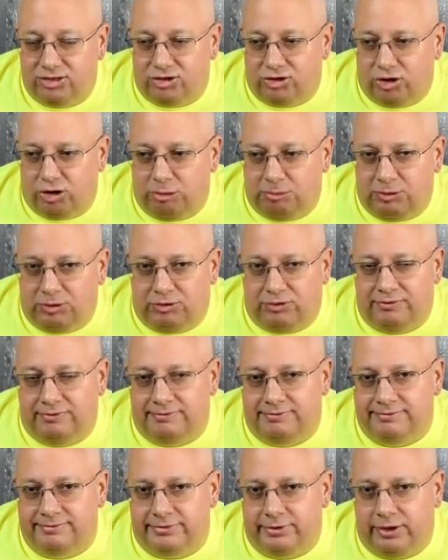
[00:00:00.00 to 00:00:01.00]
Thermal,
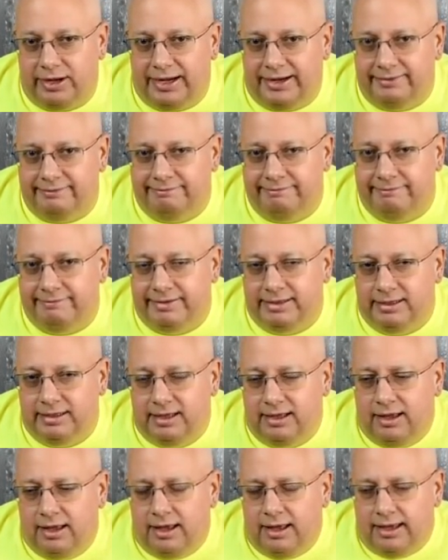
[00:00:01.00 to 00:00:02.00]
right?
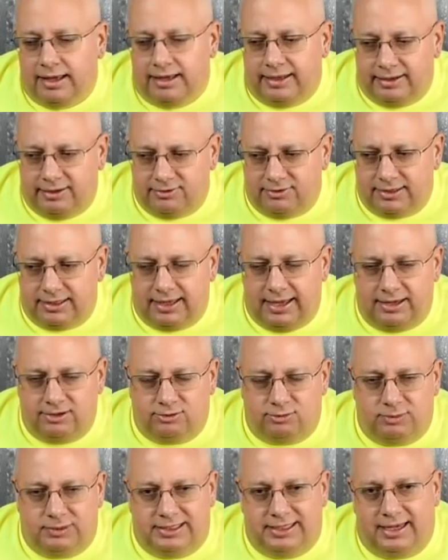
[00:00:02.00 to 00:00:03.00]
It is a
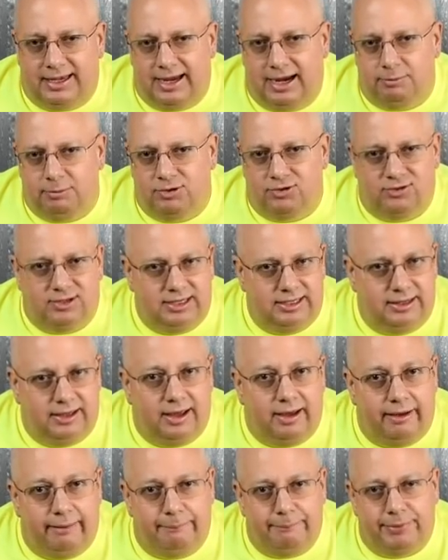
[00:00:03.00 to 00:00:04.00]
case when cameras heat
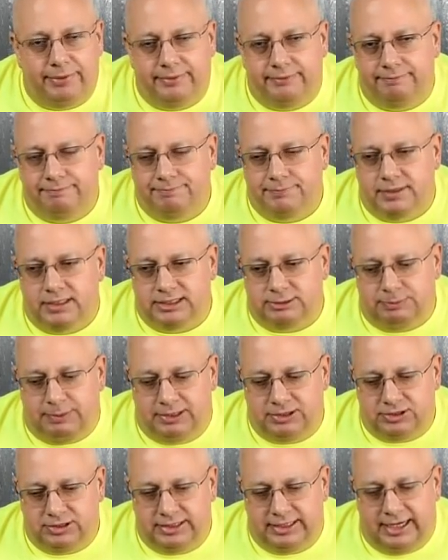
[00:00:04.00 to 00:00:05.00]
up,
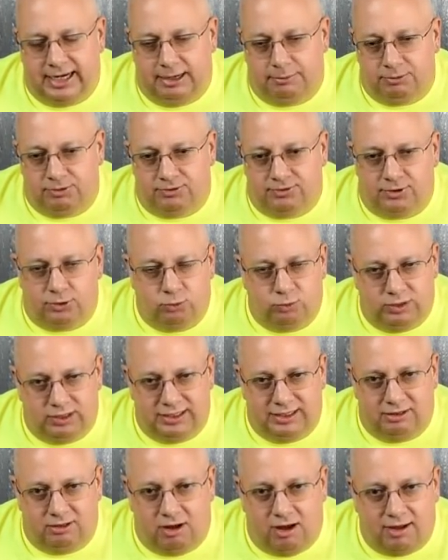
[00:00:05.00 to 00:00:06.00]
especially cameras that are
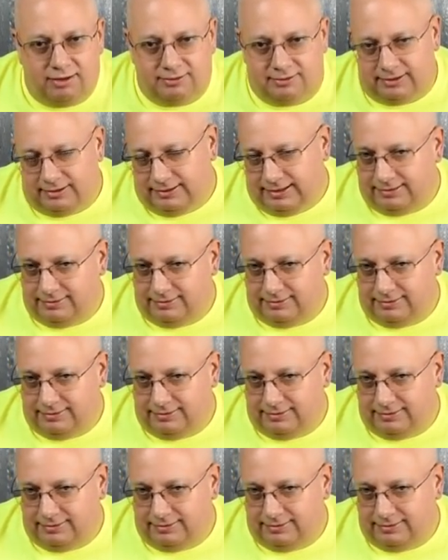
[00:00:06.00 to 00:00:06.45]
really lossy.